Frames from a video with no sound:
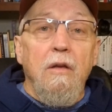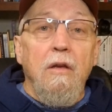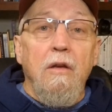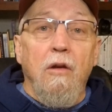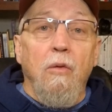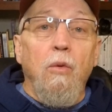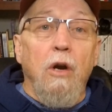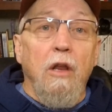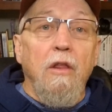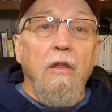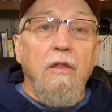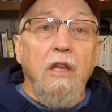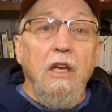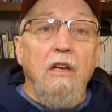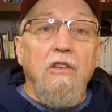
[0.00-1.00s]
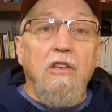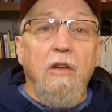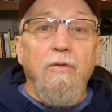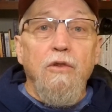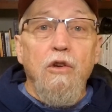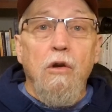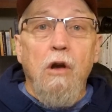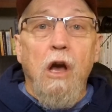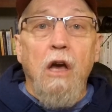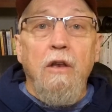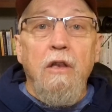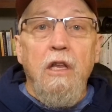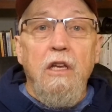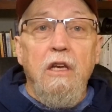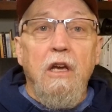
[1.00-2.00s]
And one of the things, if you're on
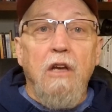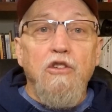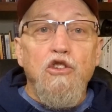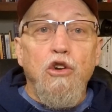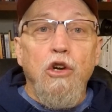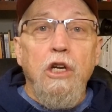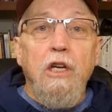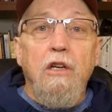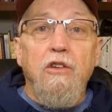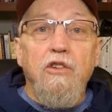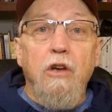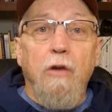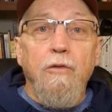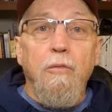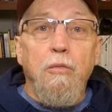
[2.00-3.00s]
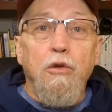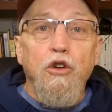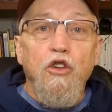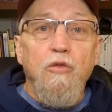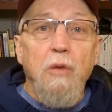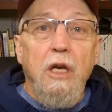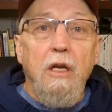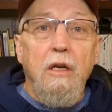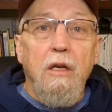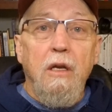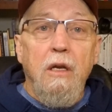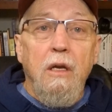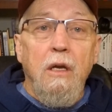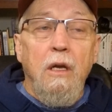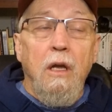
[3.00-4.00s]
the journey to self-improvement,
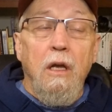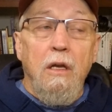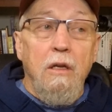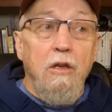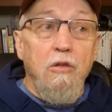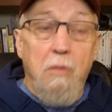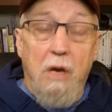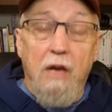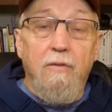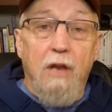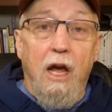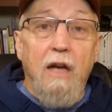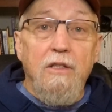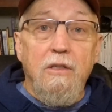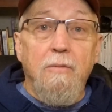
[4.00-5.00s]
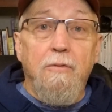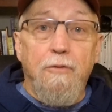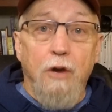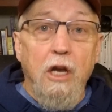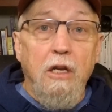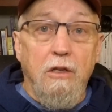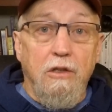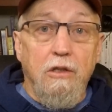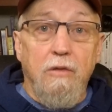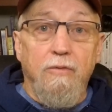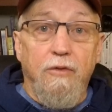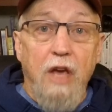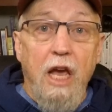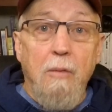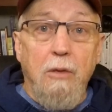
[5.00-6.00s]
you may have lost some friends and
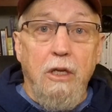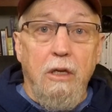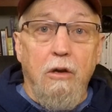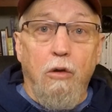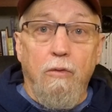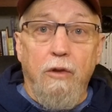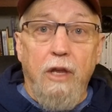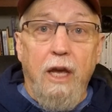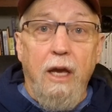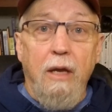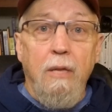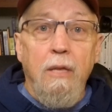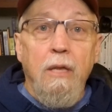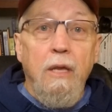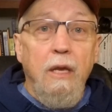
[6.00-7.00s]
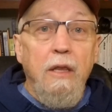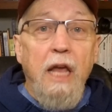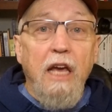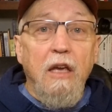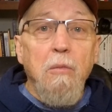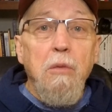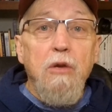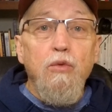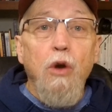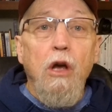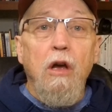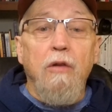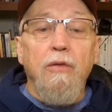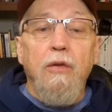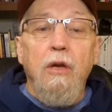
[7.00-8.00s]
family over that. and that can be
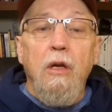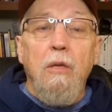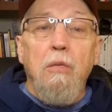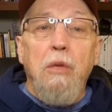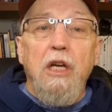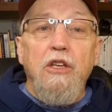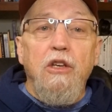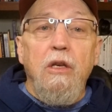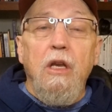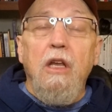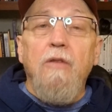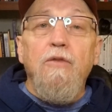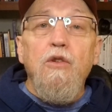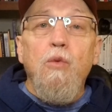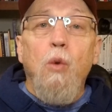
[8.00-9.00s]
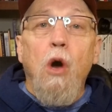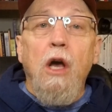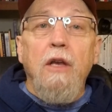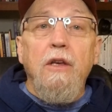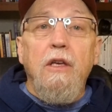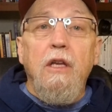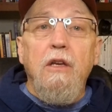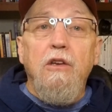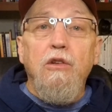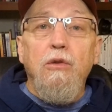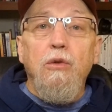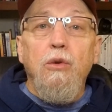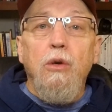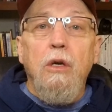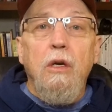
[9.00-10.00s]
rough. But if you want to
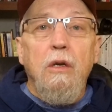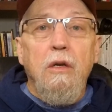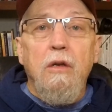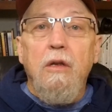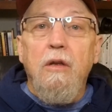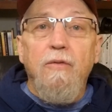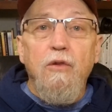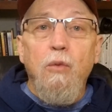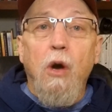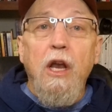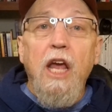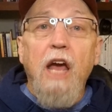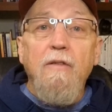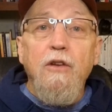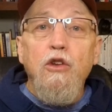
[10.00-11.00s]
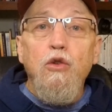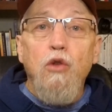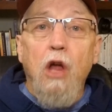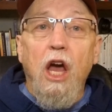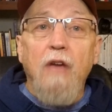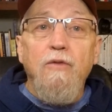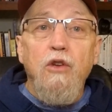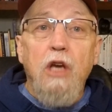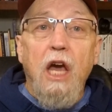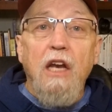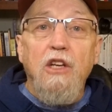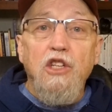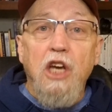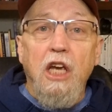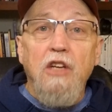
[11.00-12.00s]
have a new life, you got
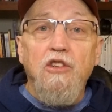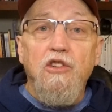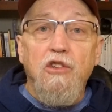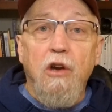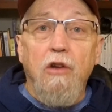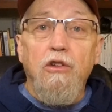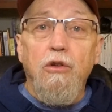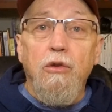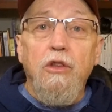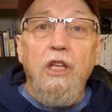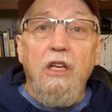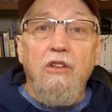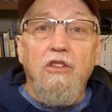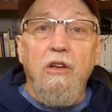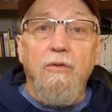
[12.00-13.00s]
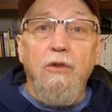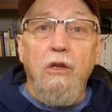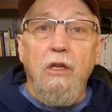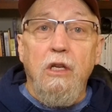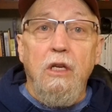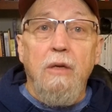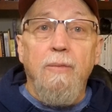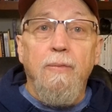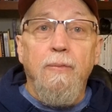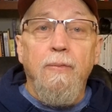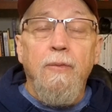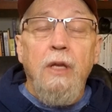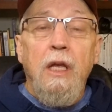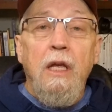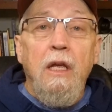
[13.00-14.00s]
to change and start doing things differently.
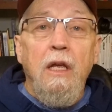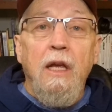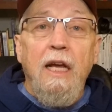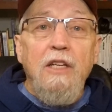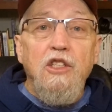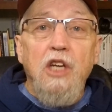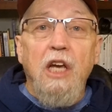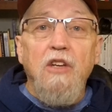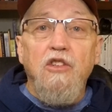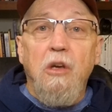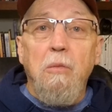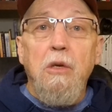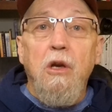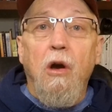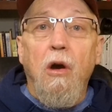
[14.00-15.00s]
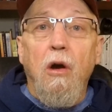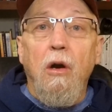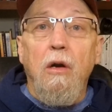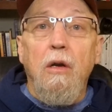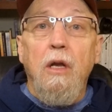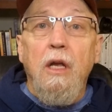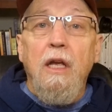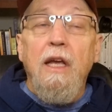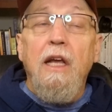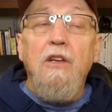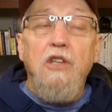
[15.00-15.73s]
And change can be hard, and